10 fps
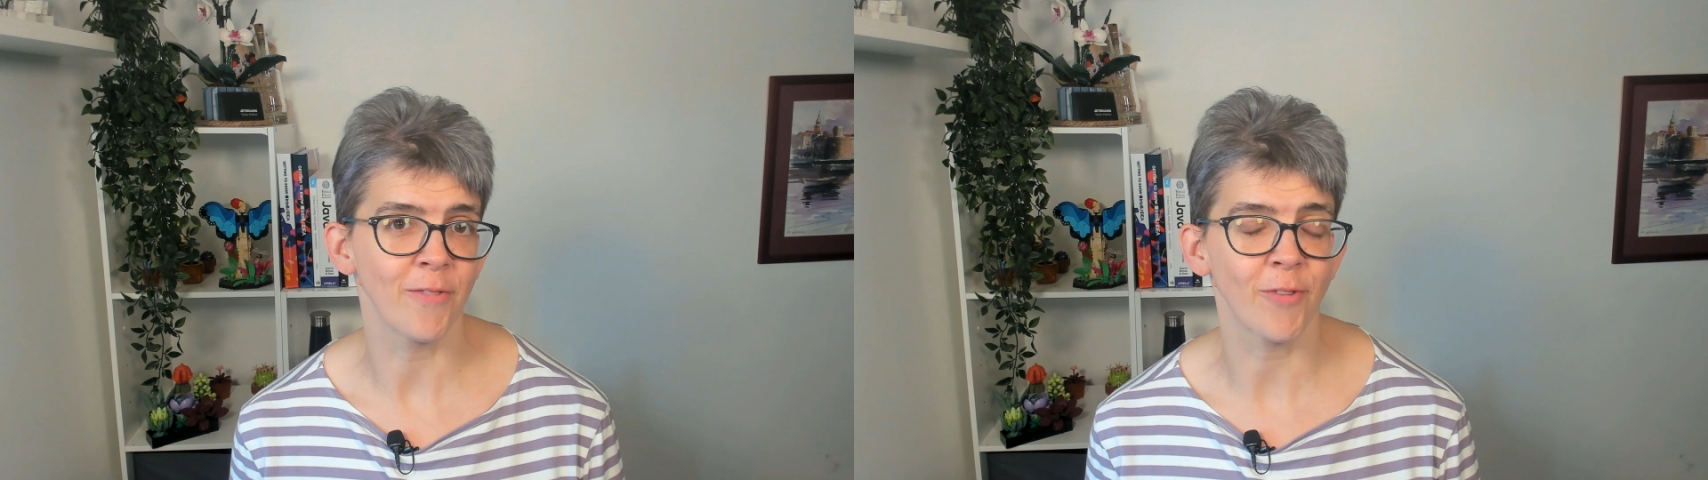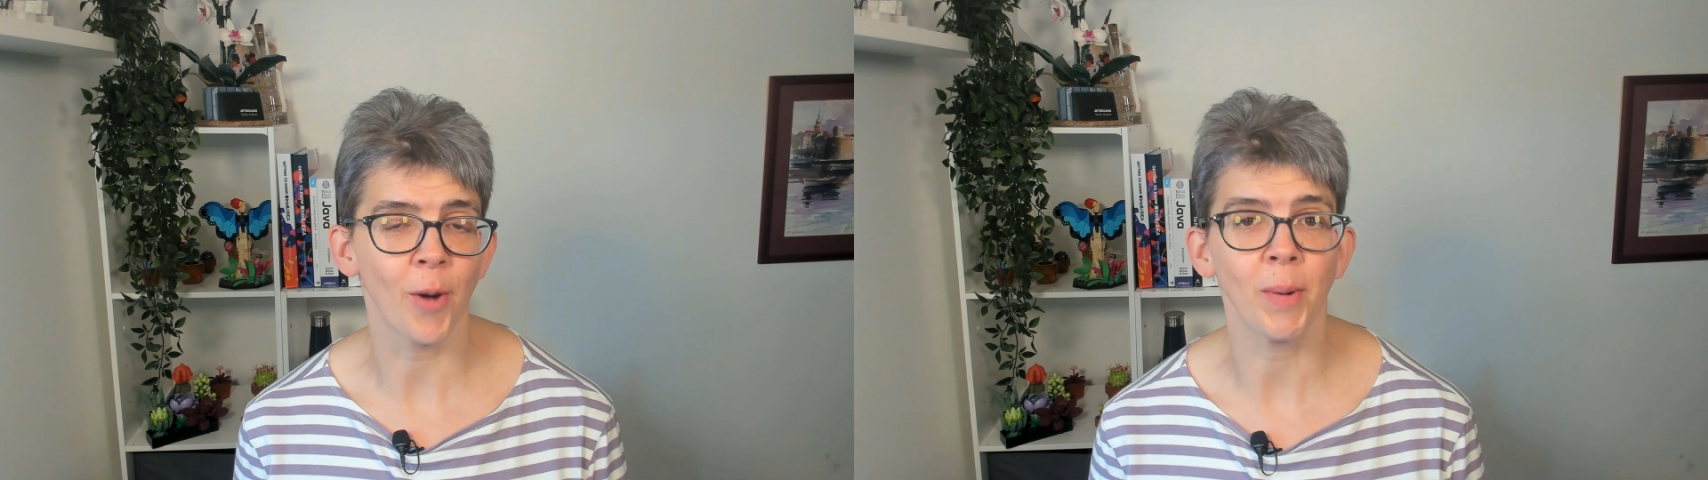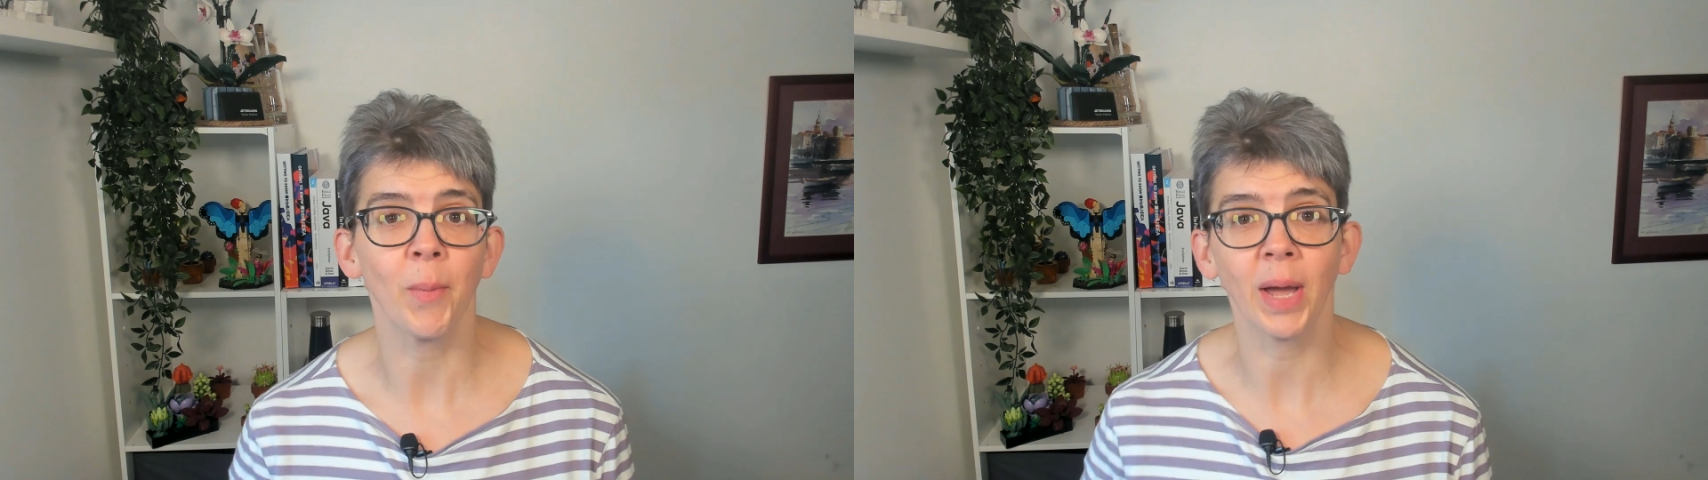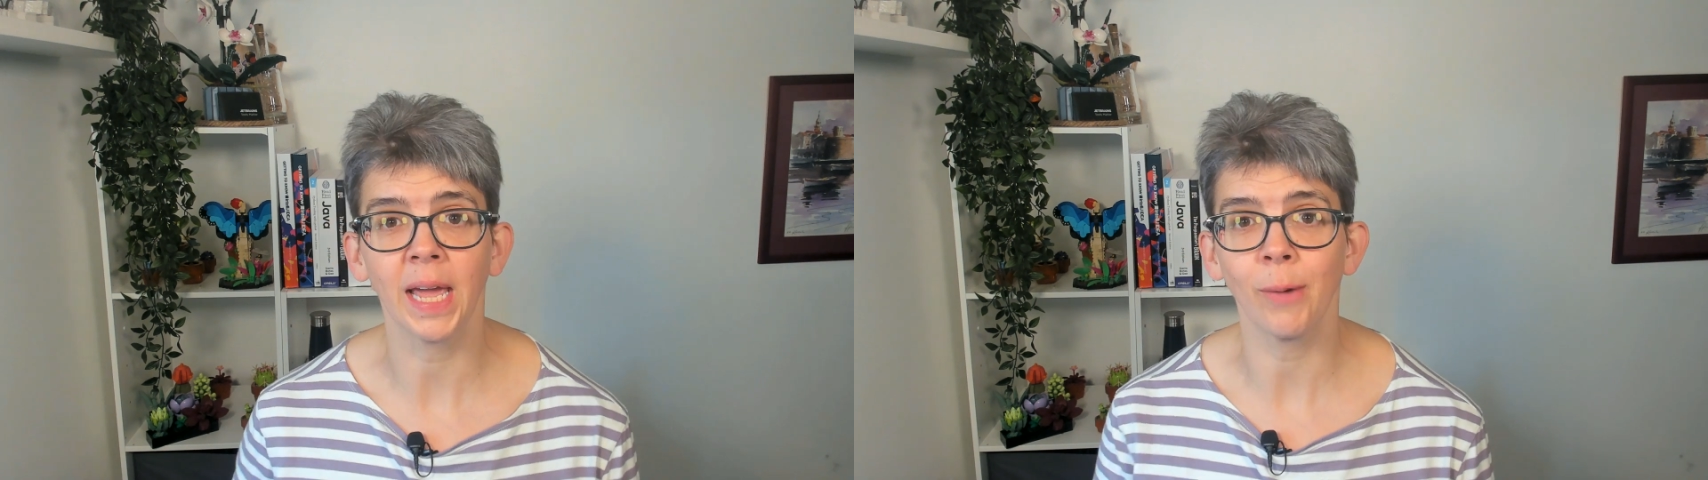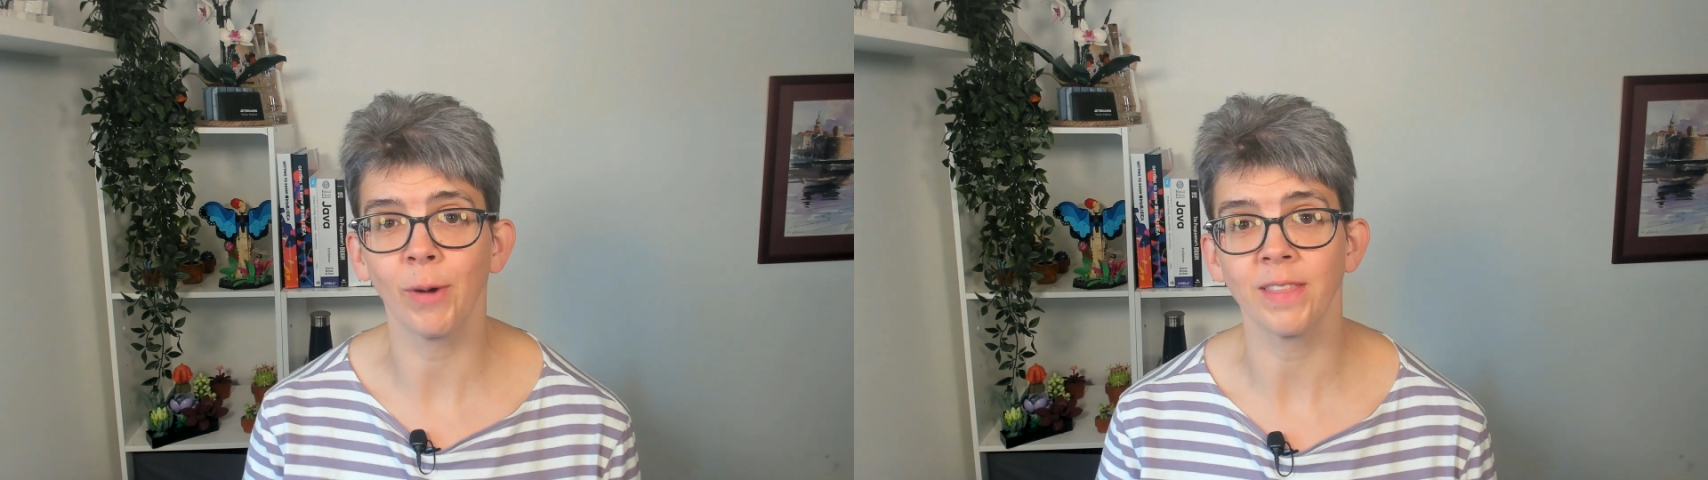from
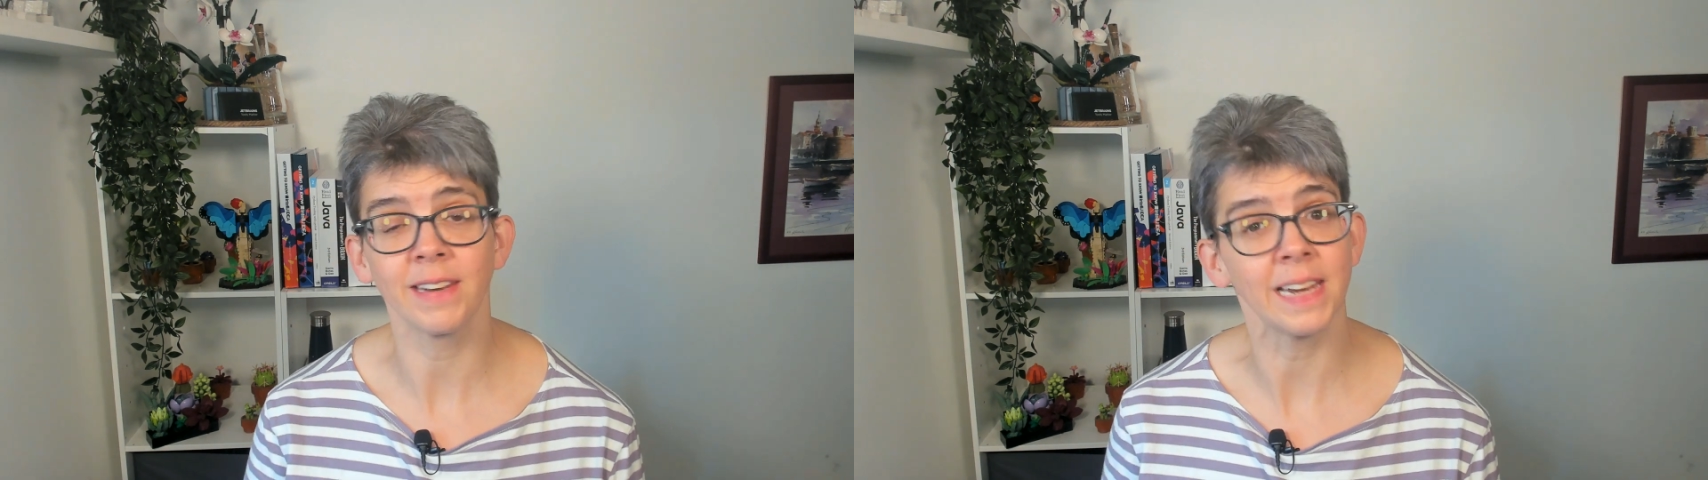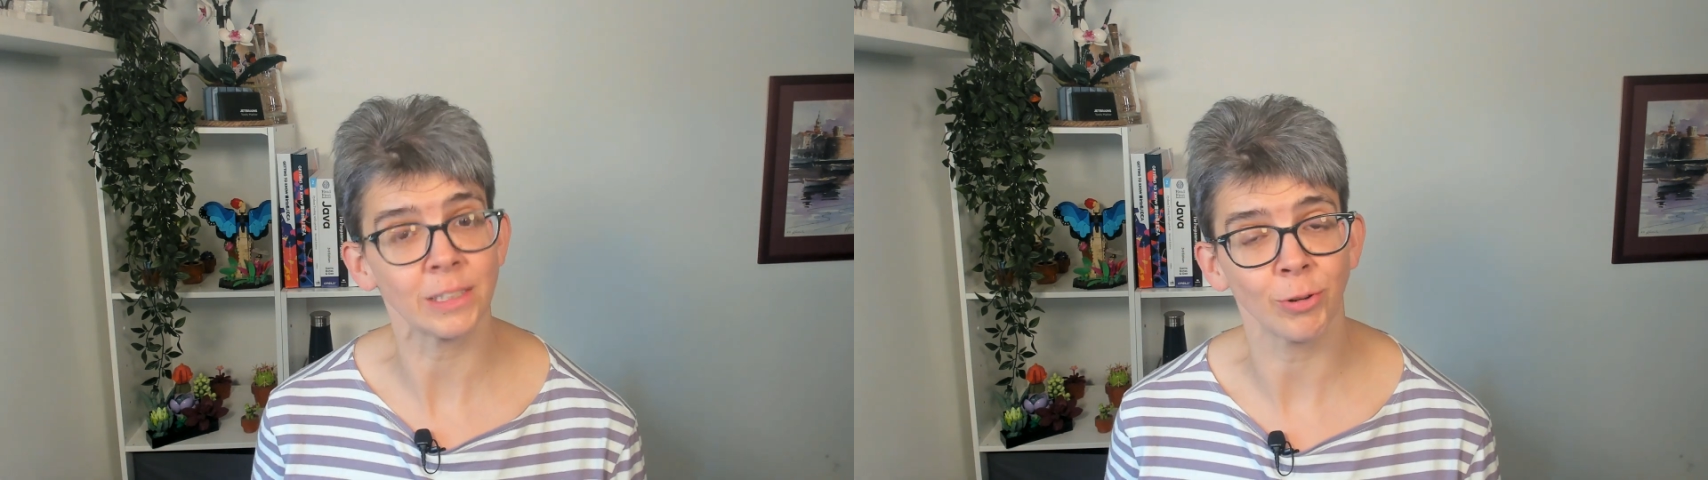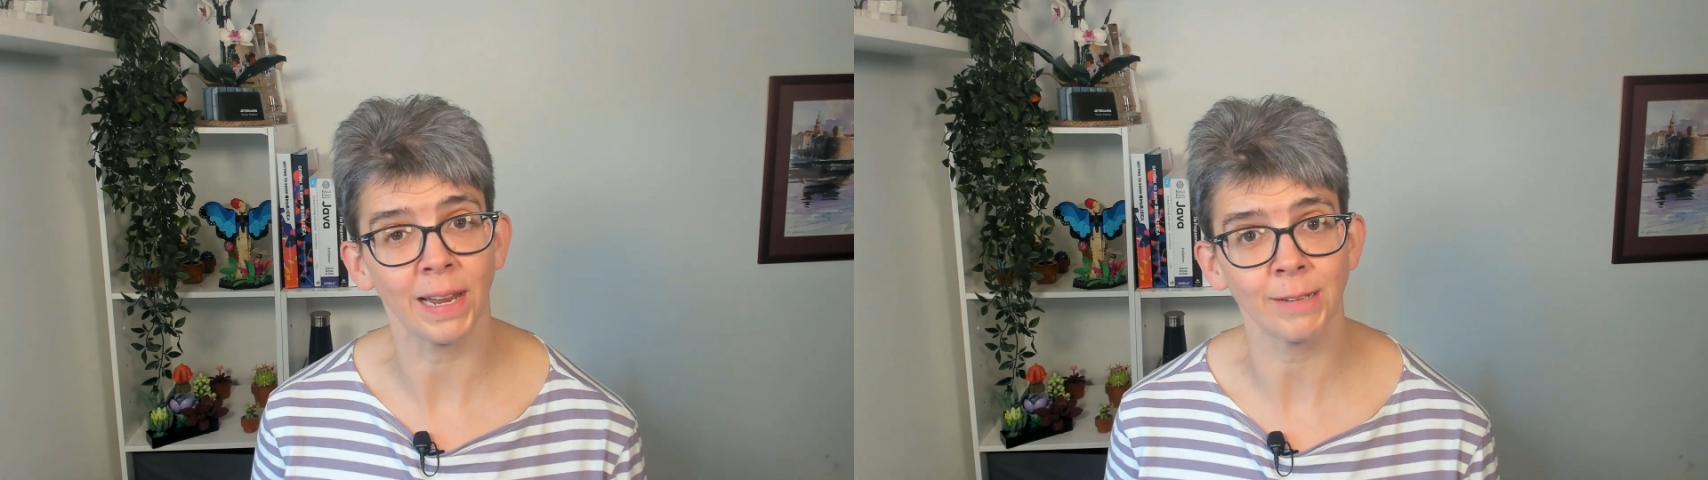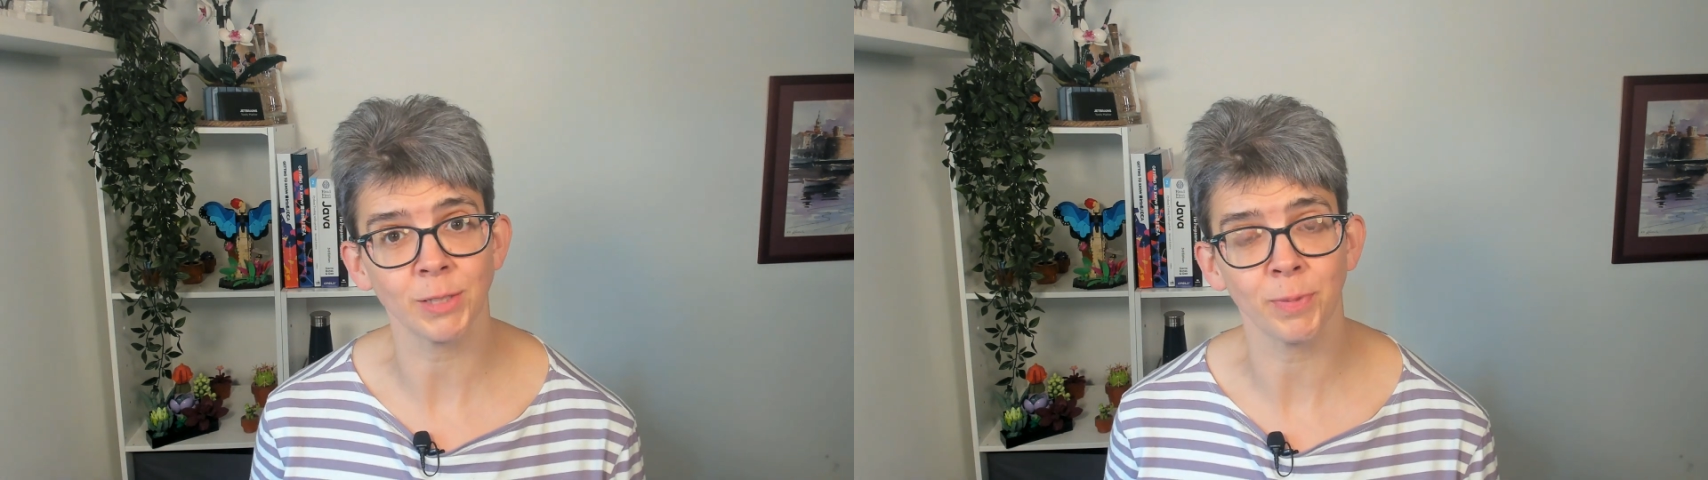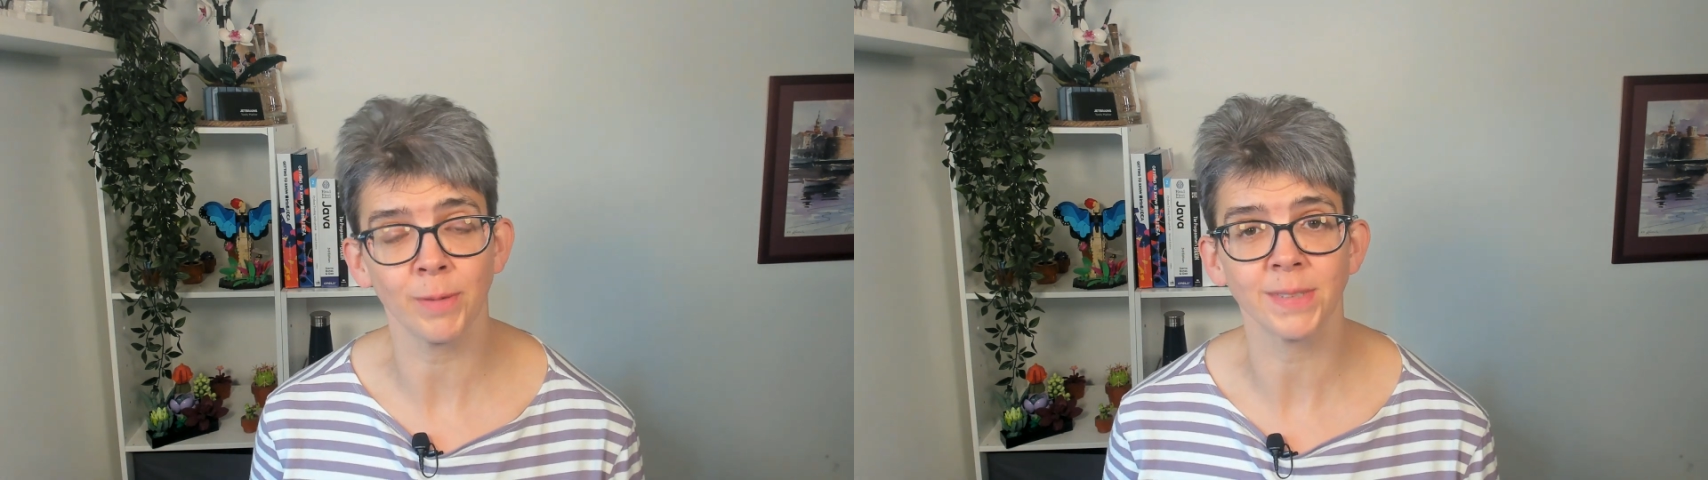working with natural language
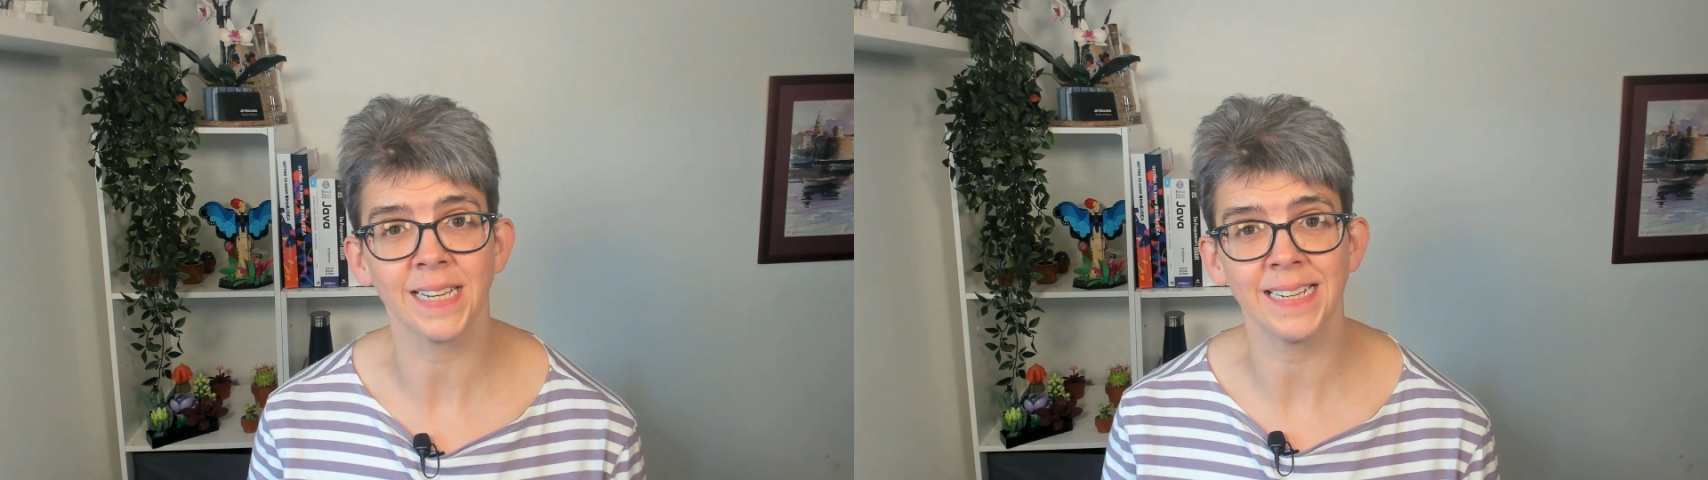prompts